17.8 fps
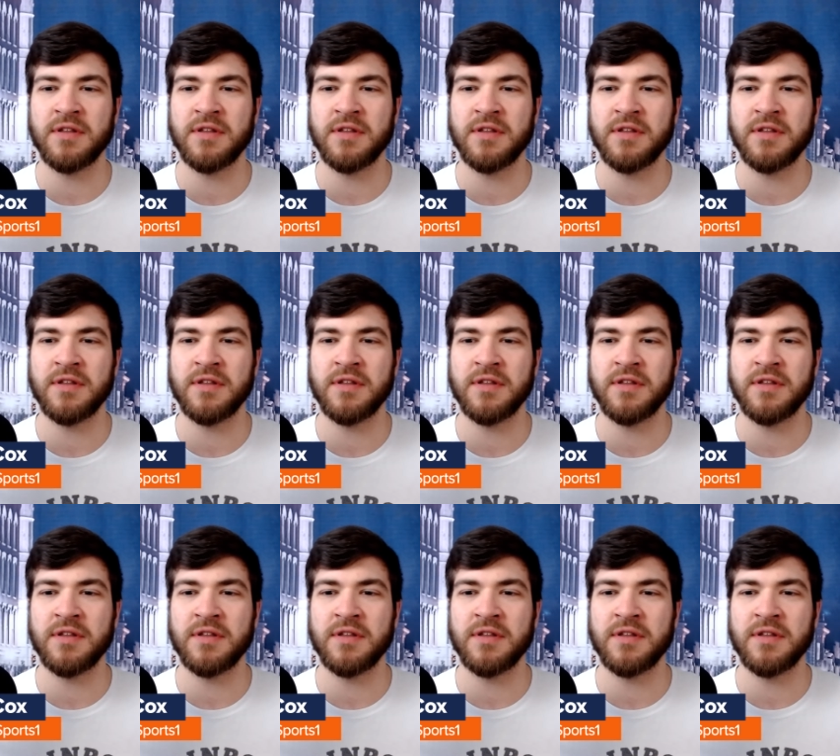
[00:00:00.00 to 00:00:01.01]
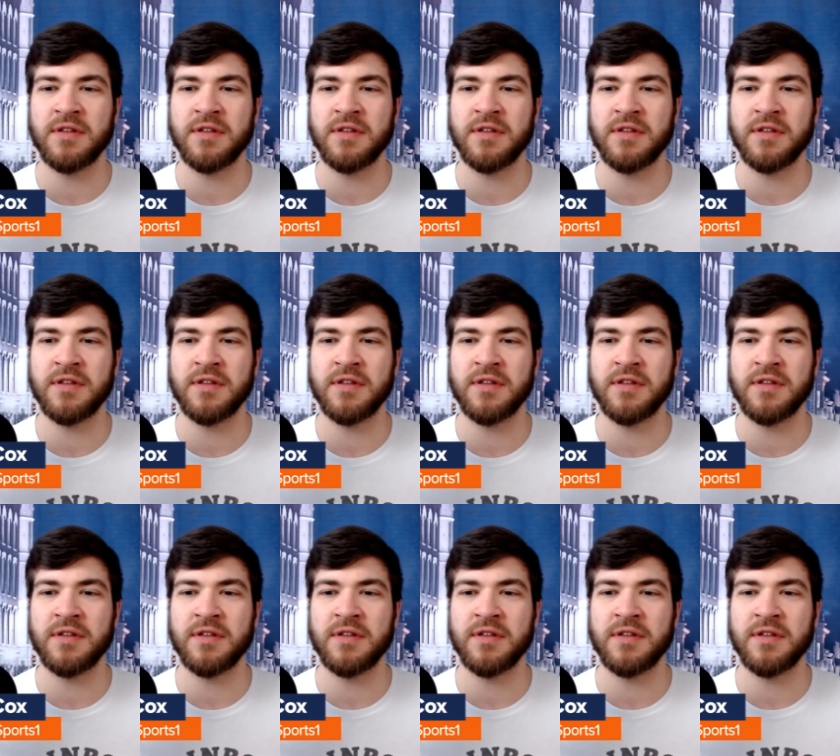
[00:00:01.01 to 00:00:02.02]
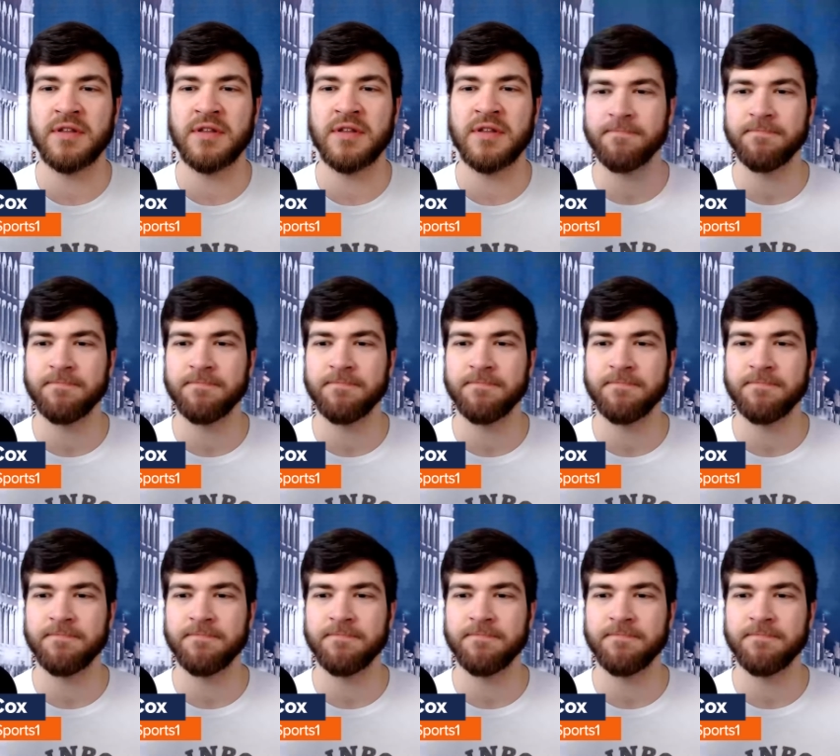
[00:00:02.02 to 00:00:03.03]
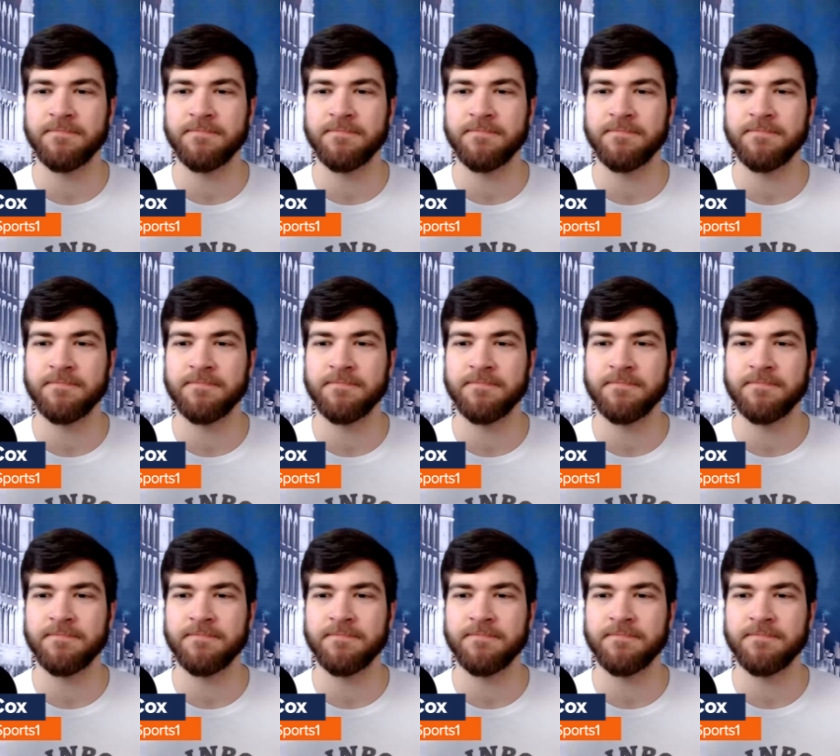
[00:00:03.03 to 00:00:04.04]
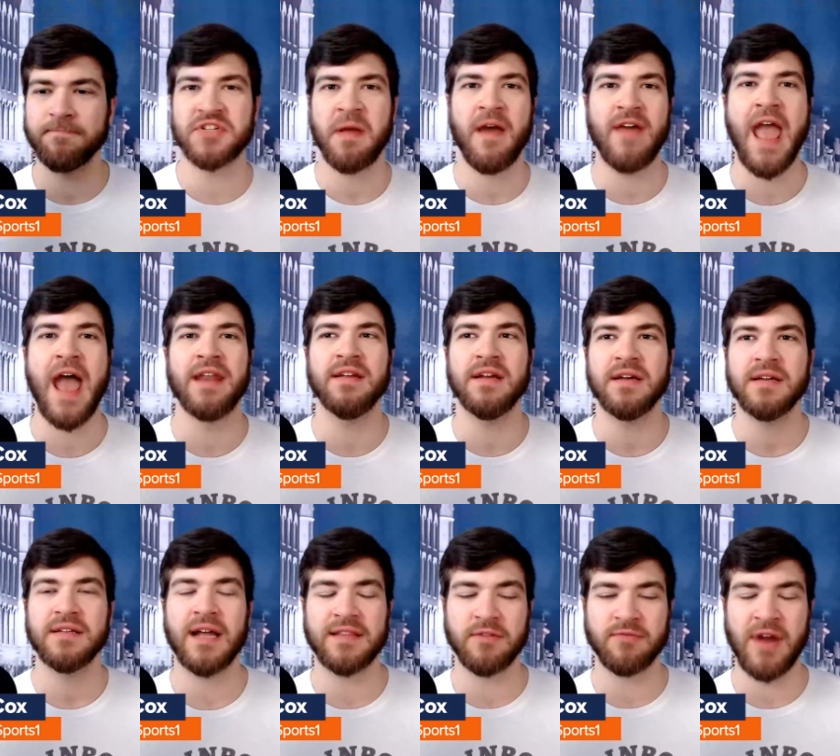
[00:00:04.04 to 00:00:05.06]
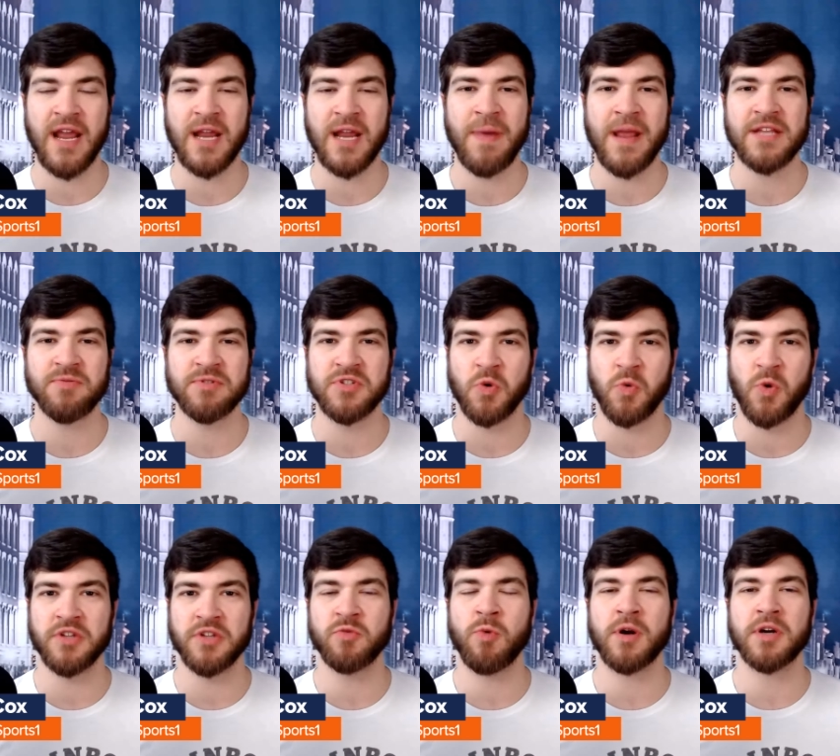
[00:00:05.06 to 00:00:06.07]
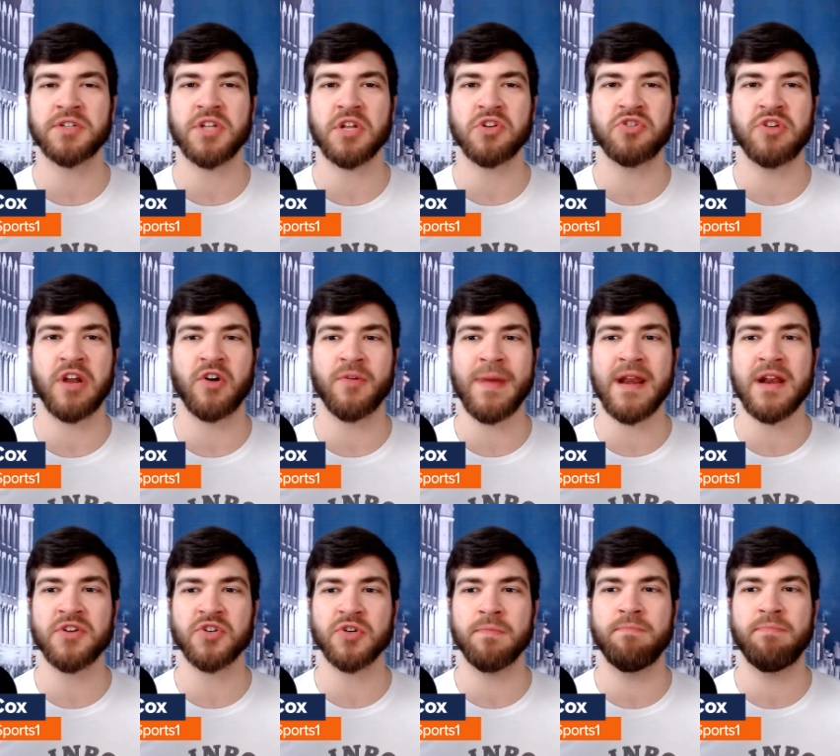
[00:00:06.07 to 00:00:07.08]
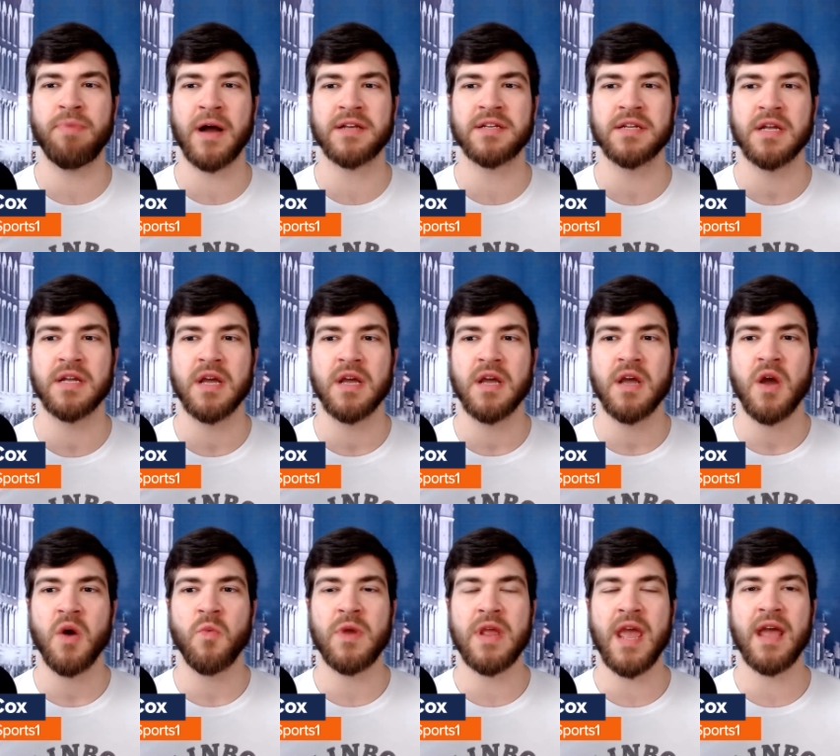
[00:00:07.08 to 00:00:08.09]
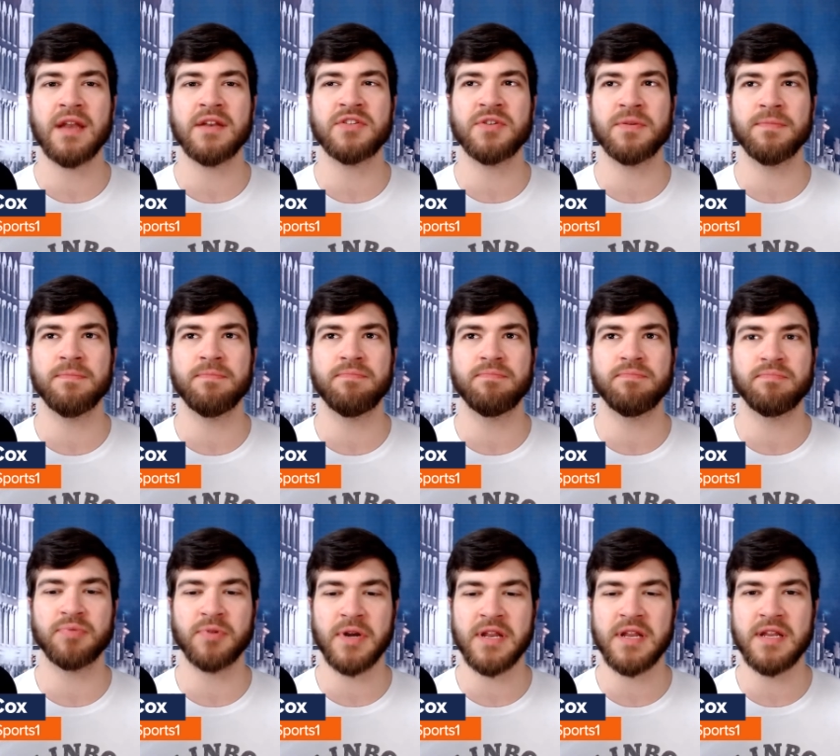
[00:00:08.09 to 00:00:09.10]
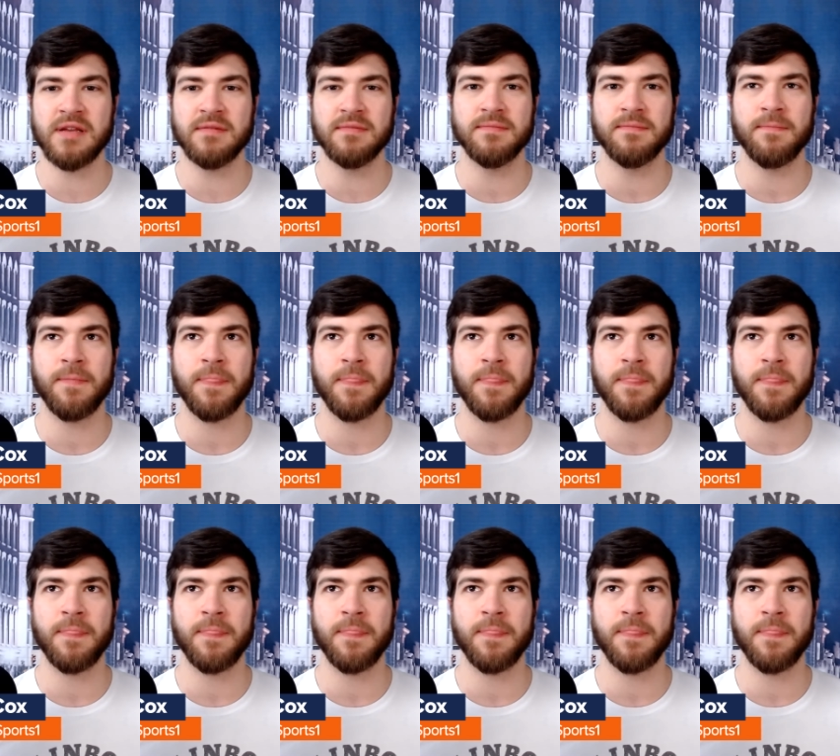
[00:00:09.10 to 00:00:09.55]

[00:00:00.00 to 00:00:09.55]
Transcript: the recent roster the Bears have had. Not that Ryan Pace was the world's worst general manager, but we had some pretty